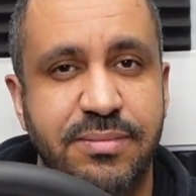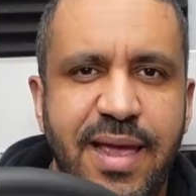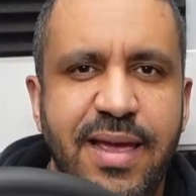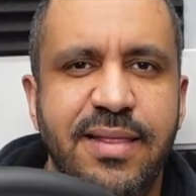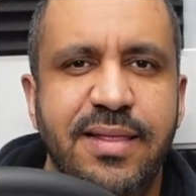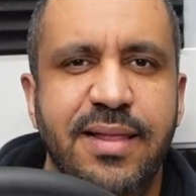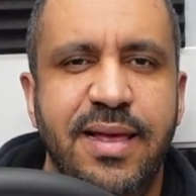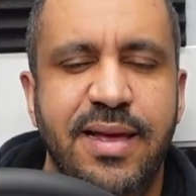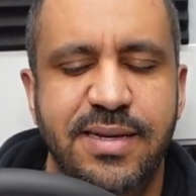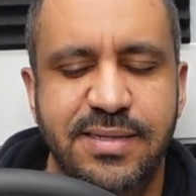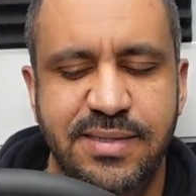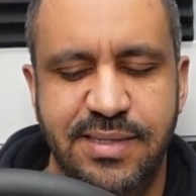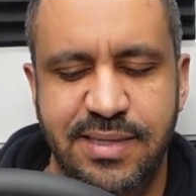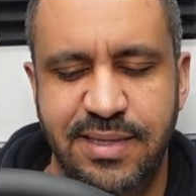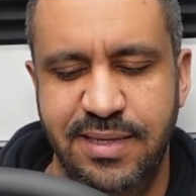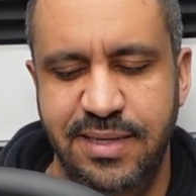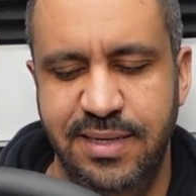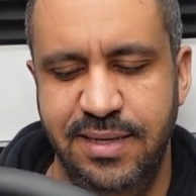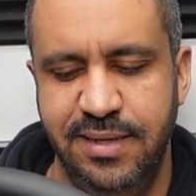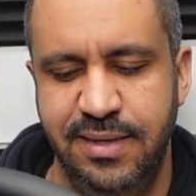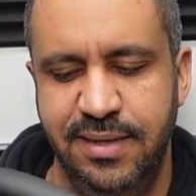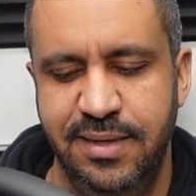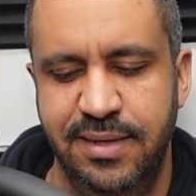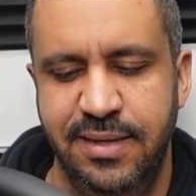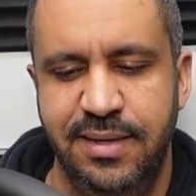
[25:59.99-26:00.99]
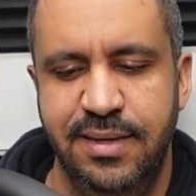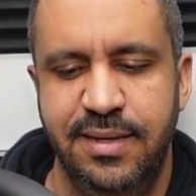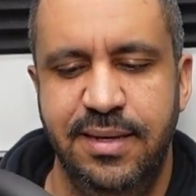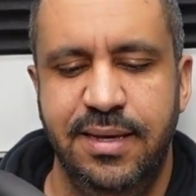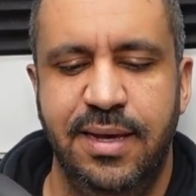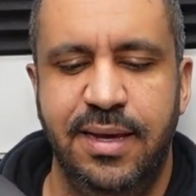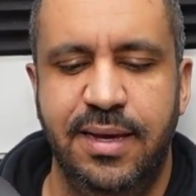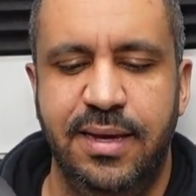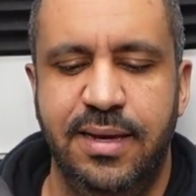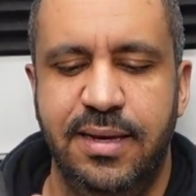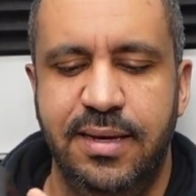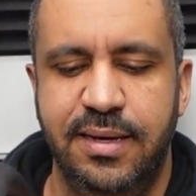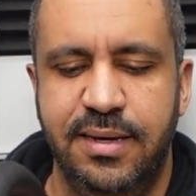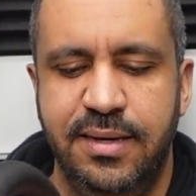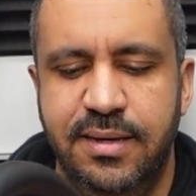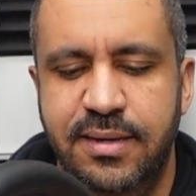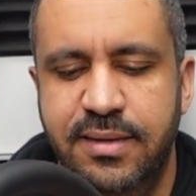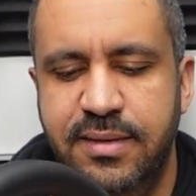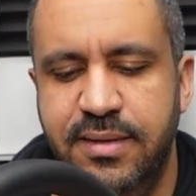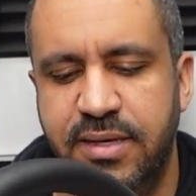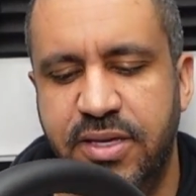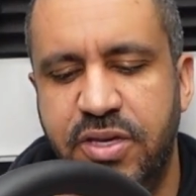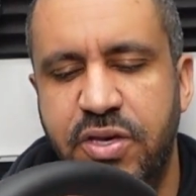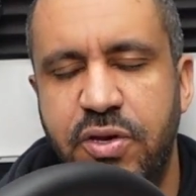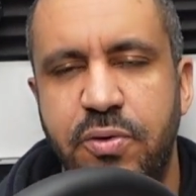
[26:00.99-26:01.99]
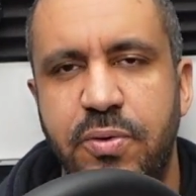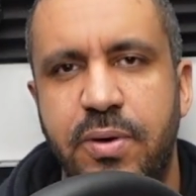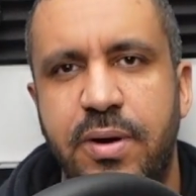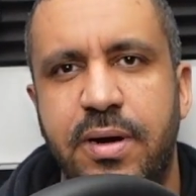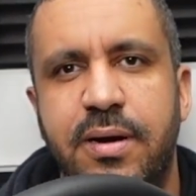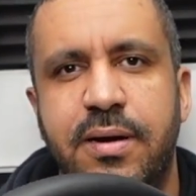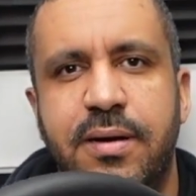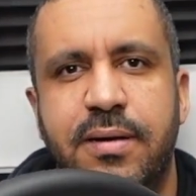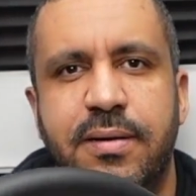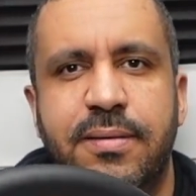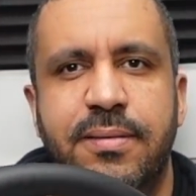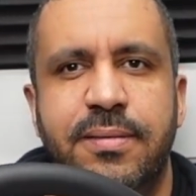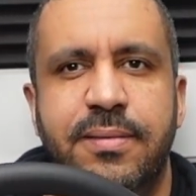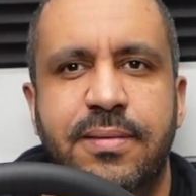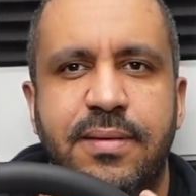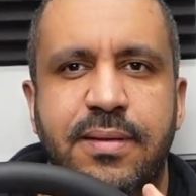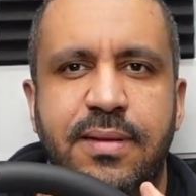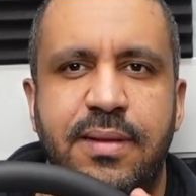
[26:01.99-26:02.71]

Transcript: And lastly, the QR.